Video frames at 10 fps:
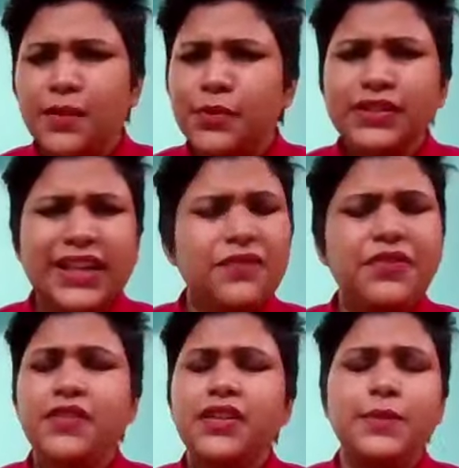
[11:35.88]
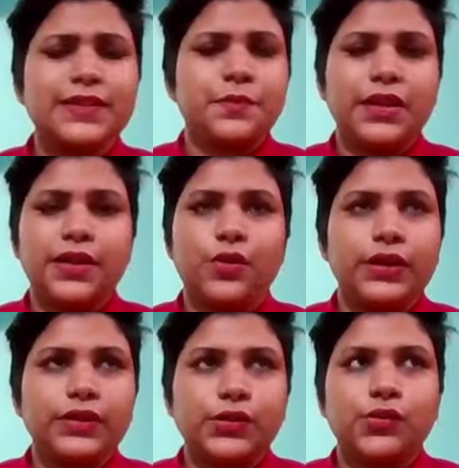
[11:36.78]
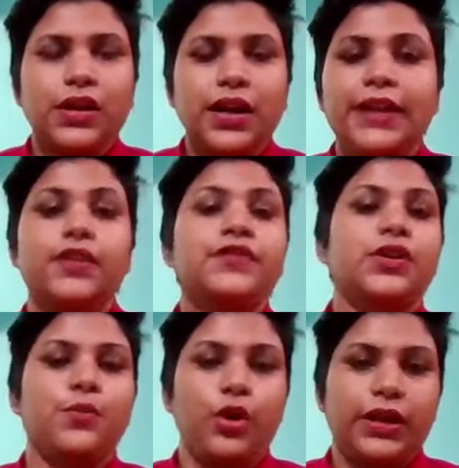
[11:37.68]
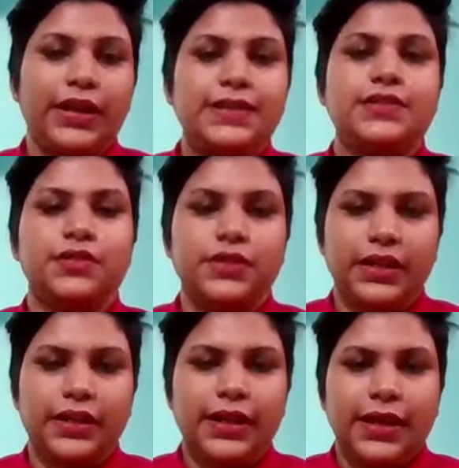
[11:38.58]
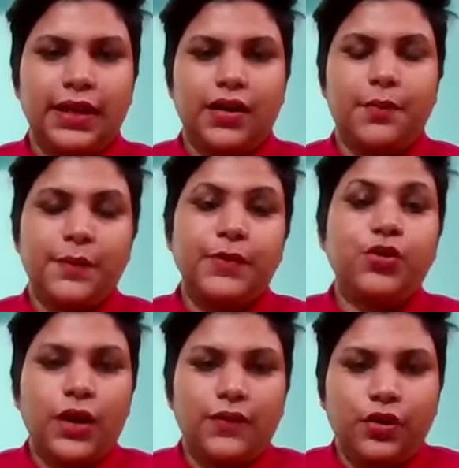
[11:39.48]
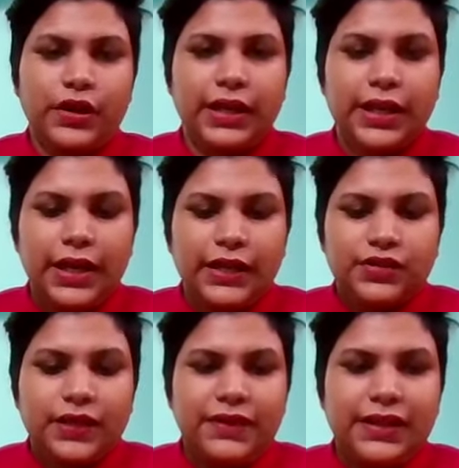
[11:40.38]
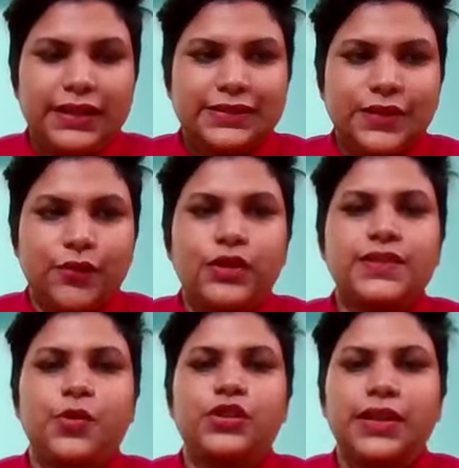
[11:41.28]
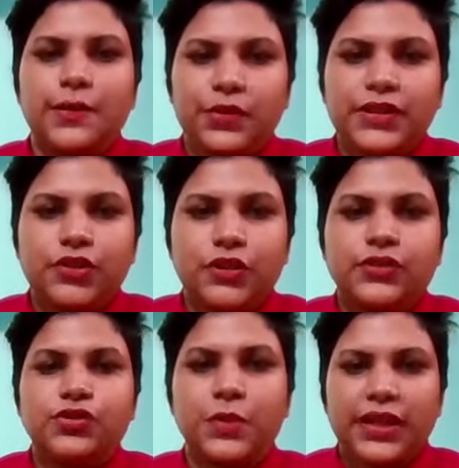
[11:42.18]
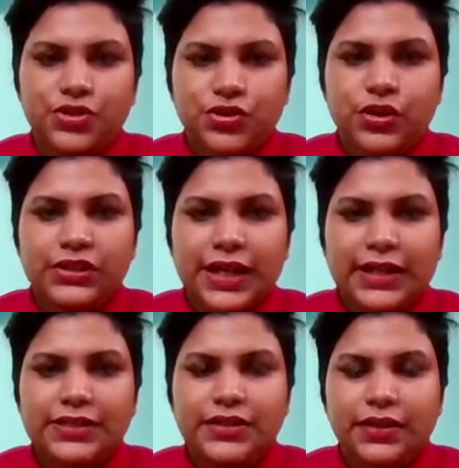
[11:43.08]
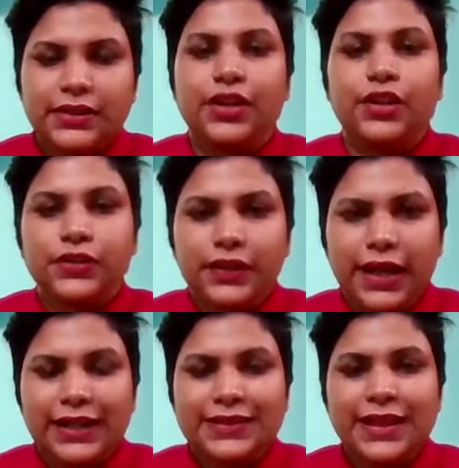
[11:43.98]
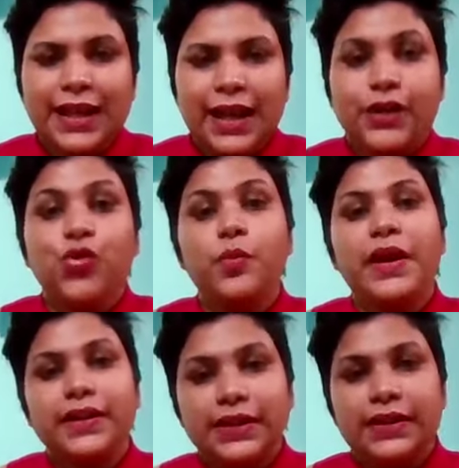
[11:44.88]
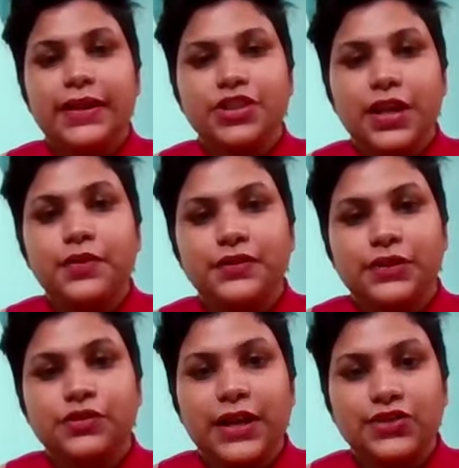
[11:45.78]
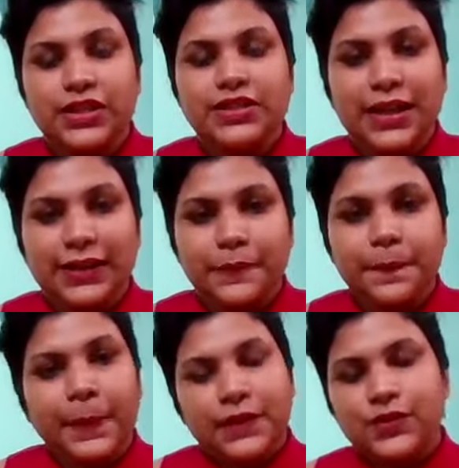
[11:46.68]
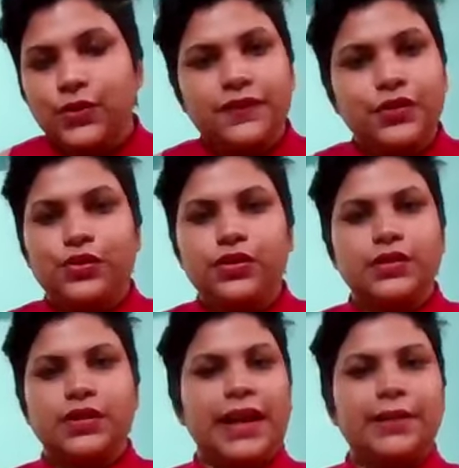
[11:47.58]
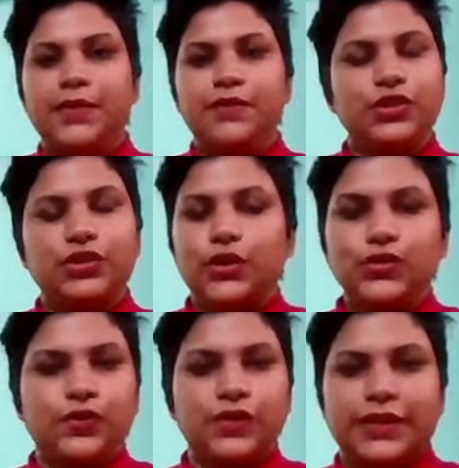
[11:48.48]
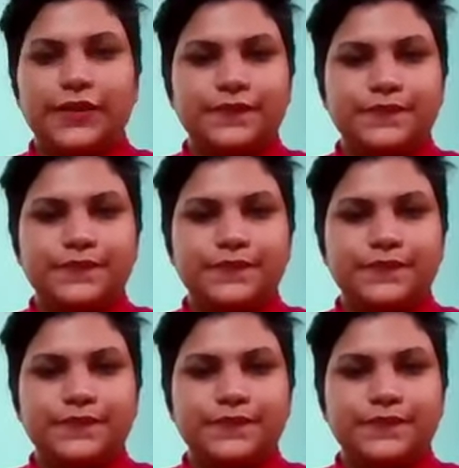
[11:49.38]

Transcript: Because everyone must be going through a kind of turmoil internally, people who are working. So I feel it's an onus upon the companies also to make sure that they're also relaxed. And who better than an HR personnel to actually tell? So if you could help me with your thoughts over there.